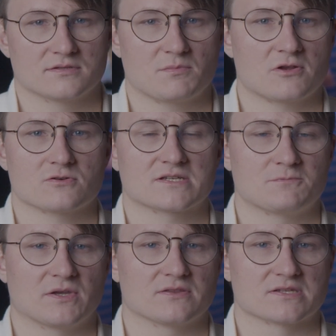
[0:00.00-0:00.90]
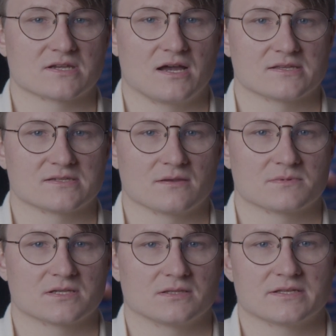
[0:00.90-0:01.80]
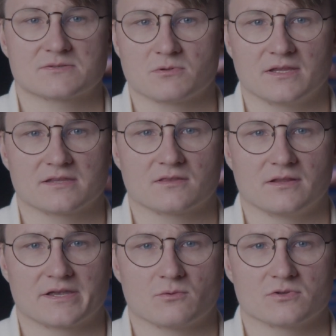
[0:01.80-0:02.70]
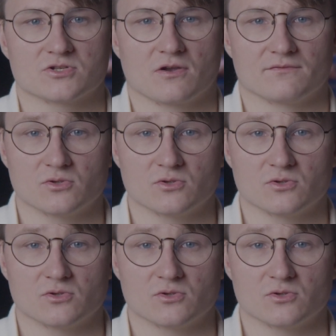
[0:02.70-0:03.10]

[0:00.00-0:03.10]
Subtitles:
To better explain this concept, let's relate the language of